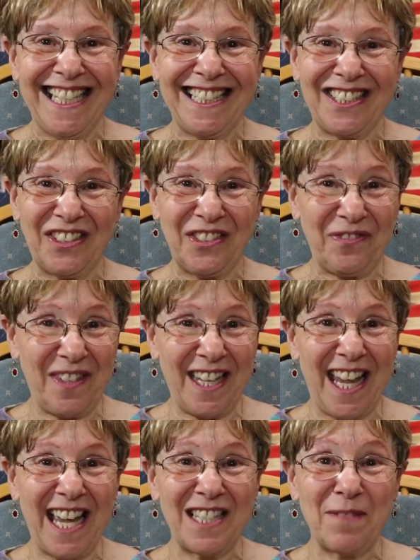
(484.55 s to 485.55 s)
So
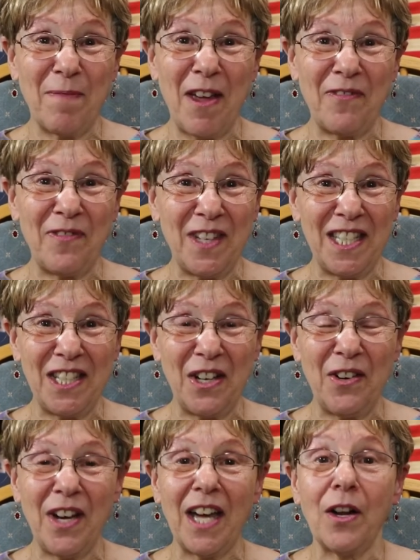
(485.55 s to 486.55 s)
that's my
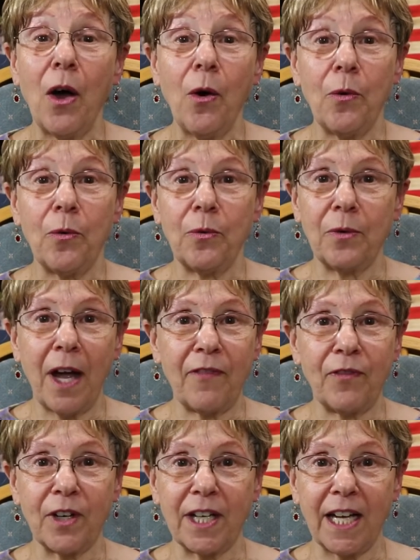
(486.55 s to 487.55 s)
video. Uh, oh, I
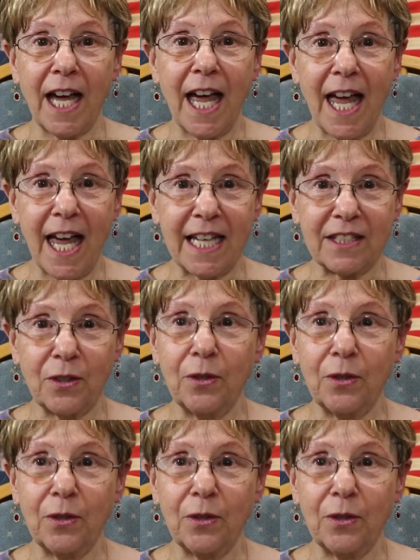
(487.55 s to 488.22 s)
forgot.